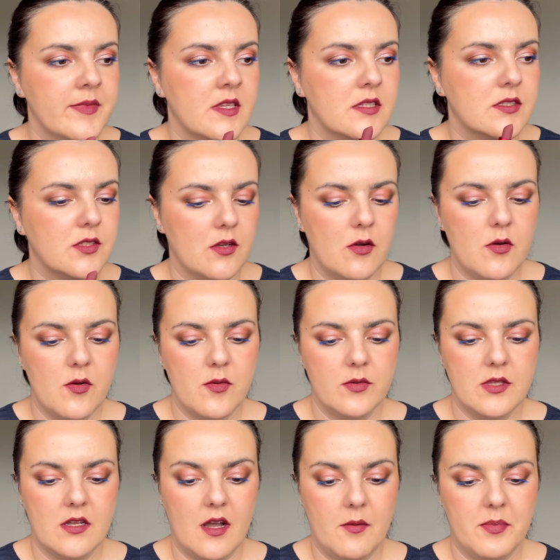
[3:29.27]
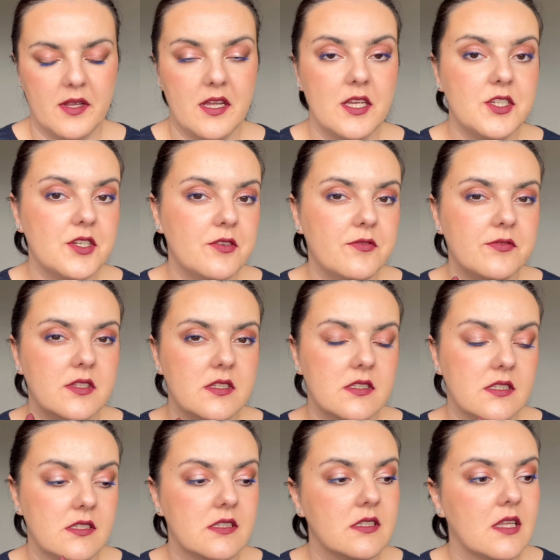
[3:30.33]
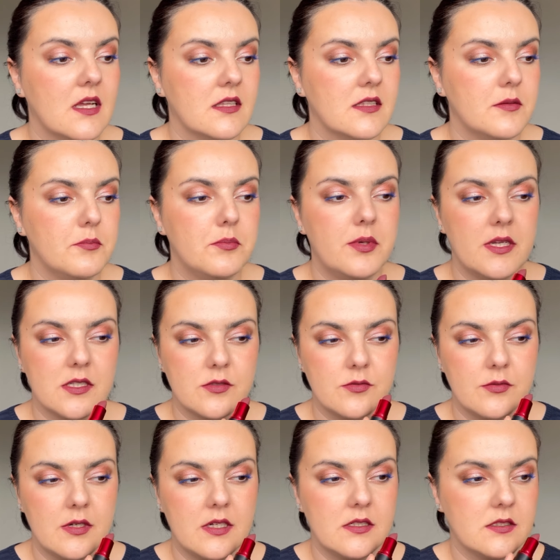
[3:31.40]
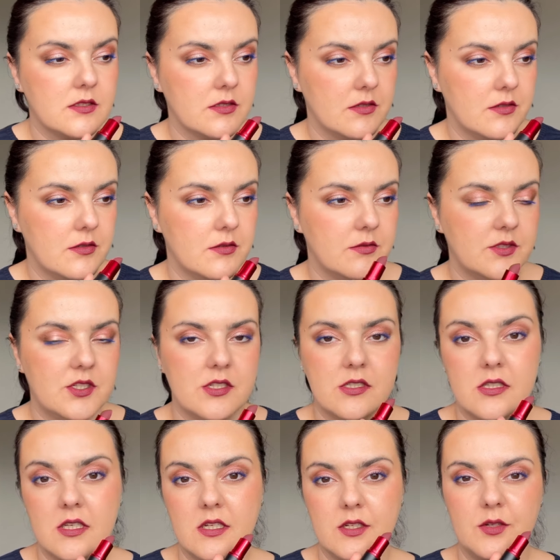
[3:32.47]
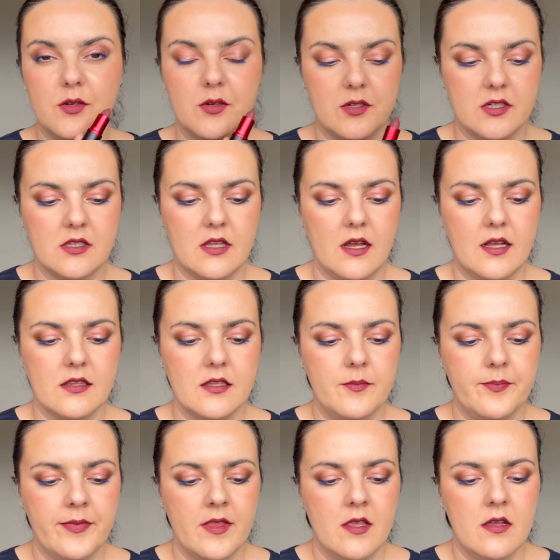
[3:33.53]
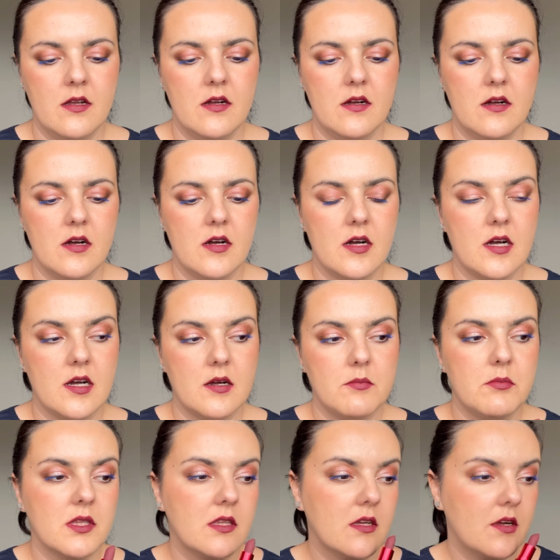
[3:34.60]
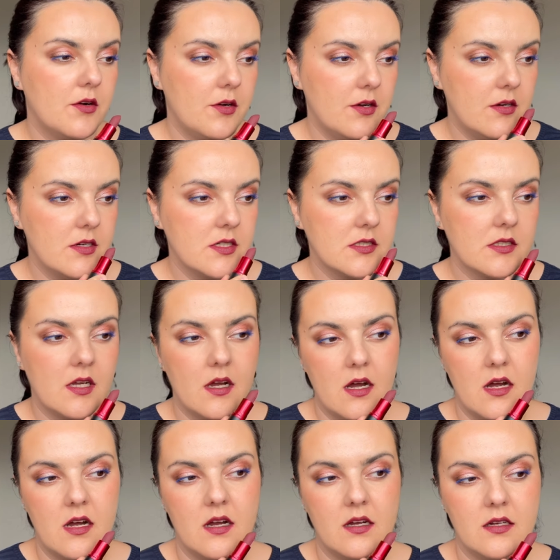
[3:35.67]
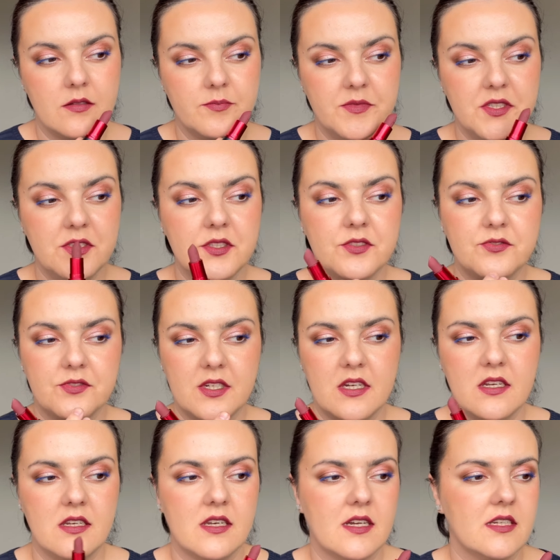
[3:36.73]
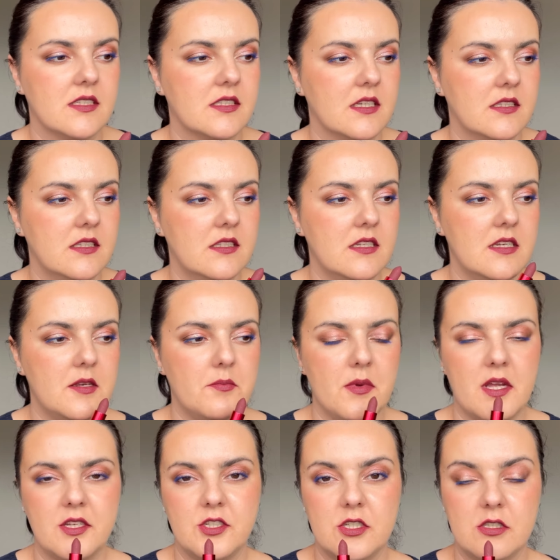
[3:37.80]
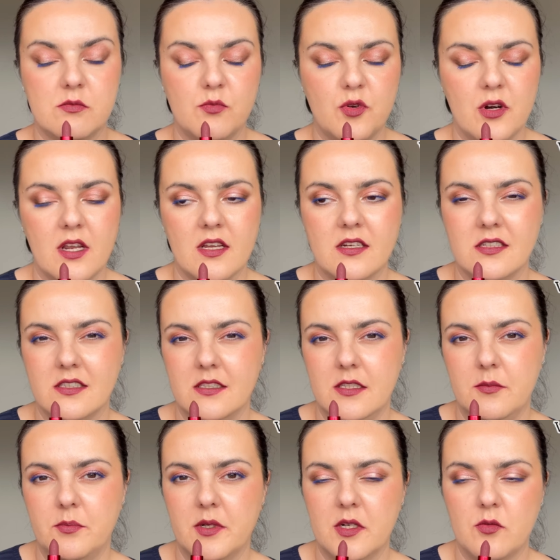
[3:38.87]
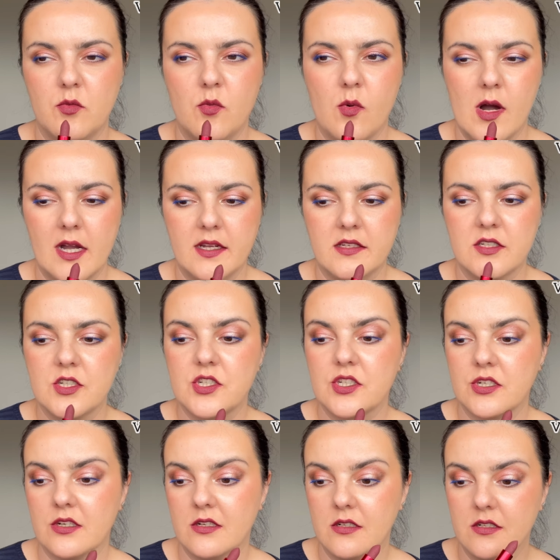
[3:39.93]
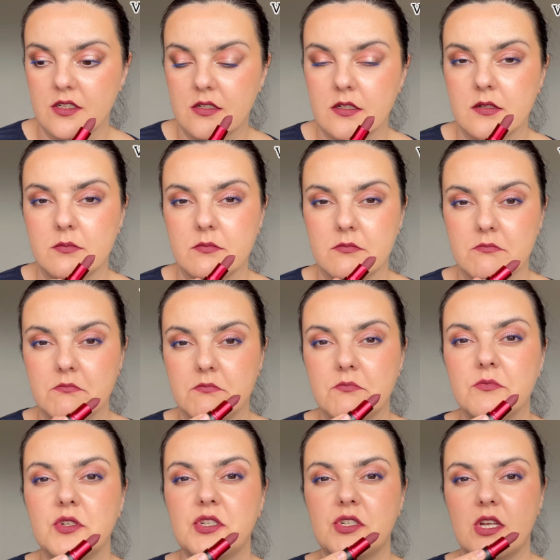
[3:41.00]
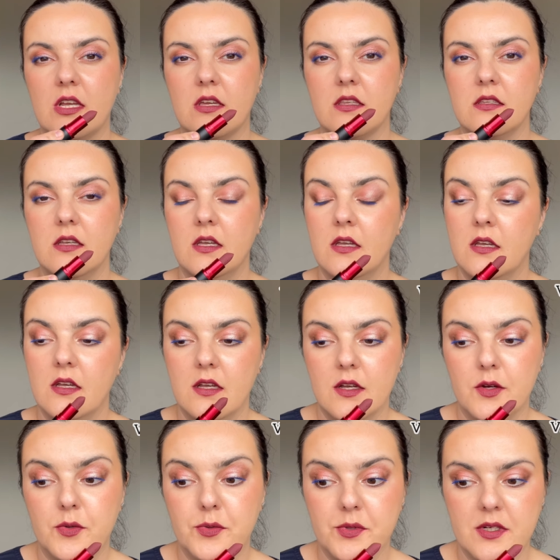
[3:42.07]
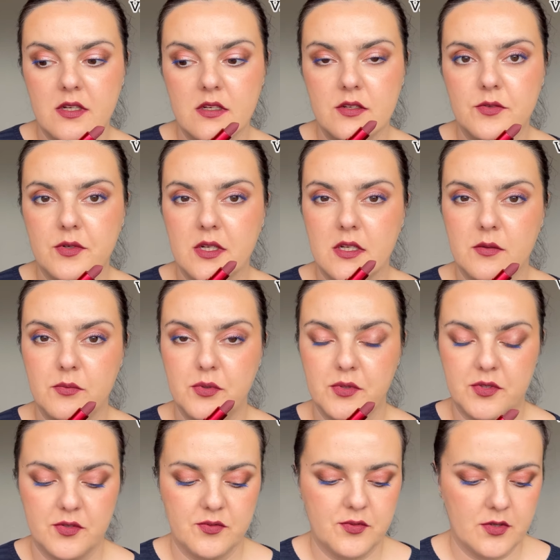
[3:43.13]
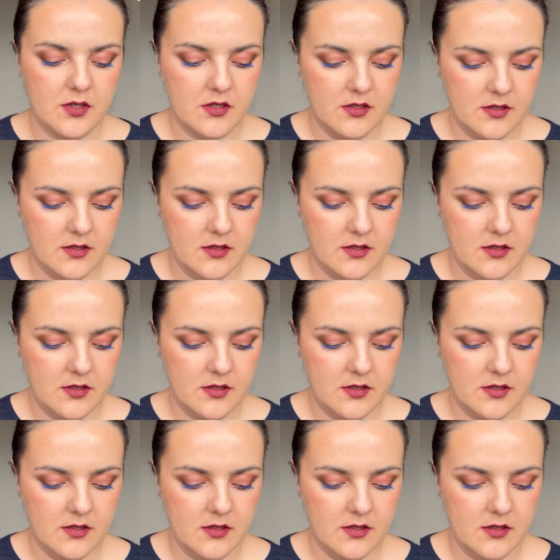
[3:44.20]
So the application of this is not the best one, so just ignore that. But the colors, this is really nice. I didn't imagine. It's more like a deeper wine shade. Really beautiful.